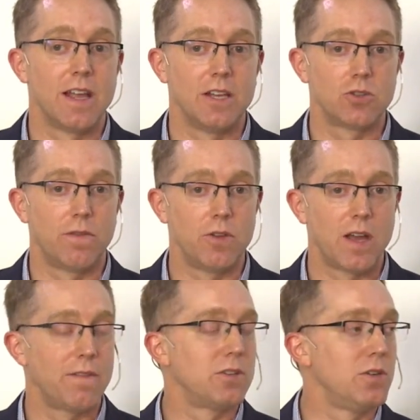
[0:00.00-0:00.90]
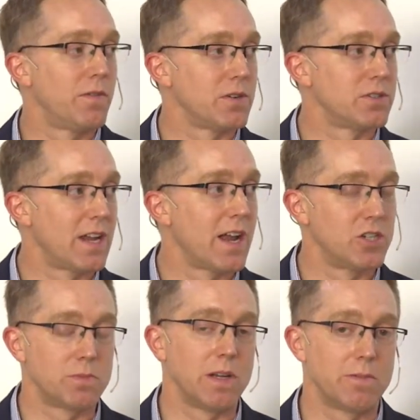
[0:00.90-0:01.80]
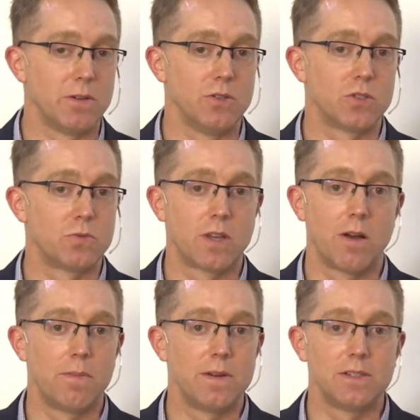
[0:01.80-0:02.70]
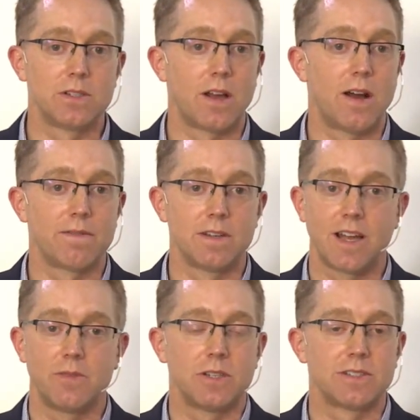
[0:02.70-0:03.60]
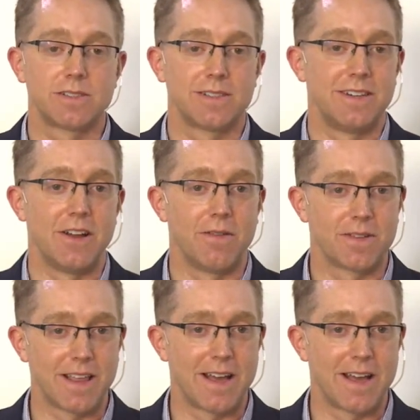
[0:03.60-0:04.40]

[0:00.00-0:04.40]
And so if you have two different standards being produced, companies oftentimes it's, you know,